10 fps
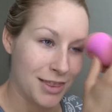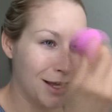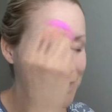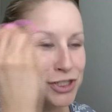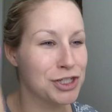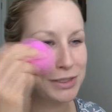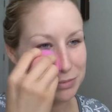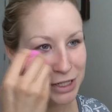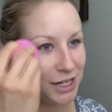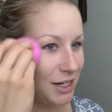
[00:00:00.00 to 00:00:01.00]
That's just
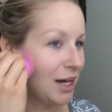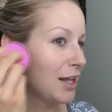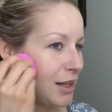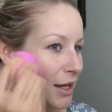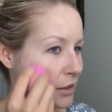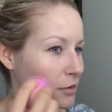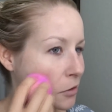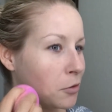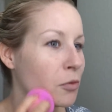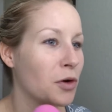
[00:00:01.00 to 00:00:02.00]
me. I like a
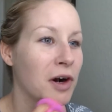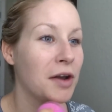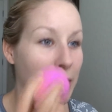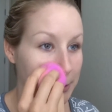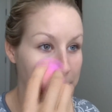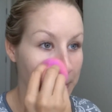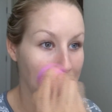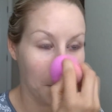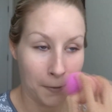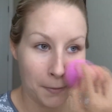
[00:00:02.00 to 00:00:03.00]
little more
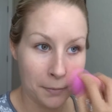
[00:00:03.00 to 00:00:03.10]
natural